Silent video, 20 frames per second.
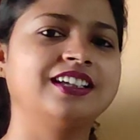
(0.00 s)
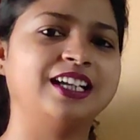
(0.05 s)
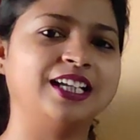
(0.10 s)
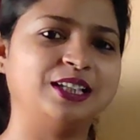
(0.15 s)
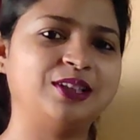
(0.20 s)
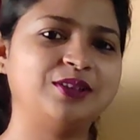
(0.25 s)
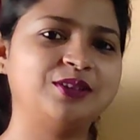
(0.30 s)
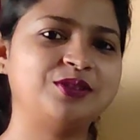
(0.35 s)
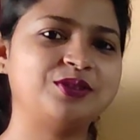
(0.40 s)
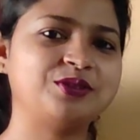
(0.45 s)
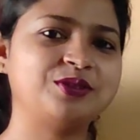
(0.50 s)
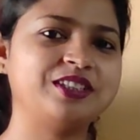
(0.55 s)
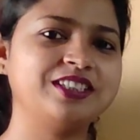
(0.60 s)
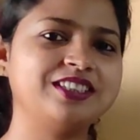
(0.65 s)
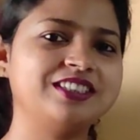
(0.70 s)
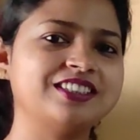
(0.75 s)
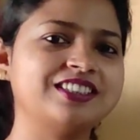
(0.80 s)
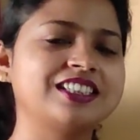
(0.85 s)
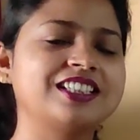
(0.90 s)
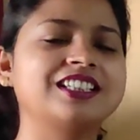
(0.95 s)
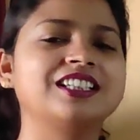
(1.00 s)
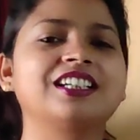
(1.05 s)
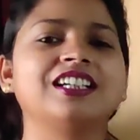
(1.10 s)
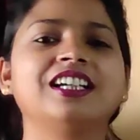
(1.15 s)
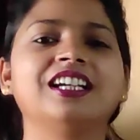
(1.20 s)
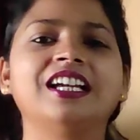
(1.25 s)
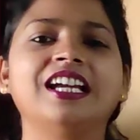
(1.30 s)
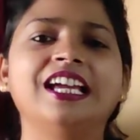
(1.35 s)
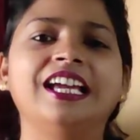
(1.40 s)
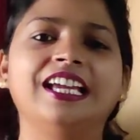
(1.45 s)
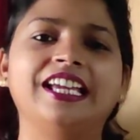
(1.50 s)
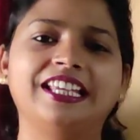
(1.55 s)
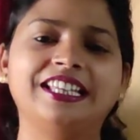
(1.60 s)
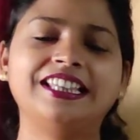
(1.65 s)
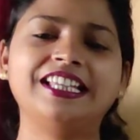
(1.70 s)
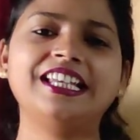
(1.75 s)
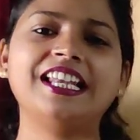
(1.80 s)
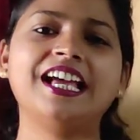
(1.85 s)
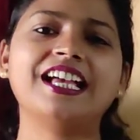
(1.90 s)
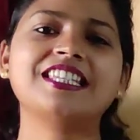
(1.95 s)
Hello students. In
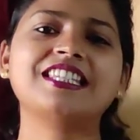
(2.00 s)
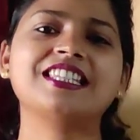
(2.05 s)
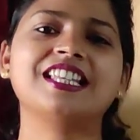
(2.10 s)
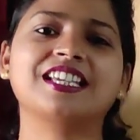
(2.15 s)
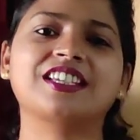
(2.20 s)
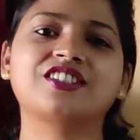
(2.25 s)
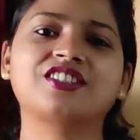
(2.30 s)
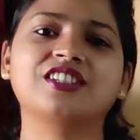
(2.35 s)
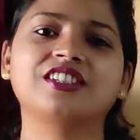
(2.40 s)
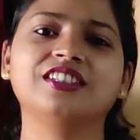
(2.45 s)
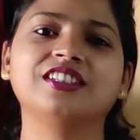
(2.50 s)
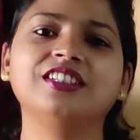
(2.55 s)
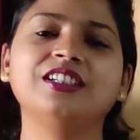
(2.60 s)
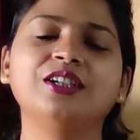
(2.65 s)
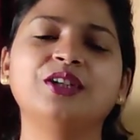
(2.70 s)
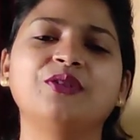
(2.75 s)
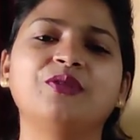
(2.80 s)
the last lecture,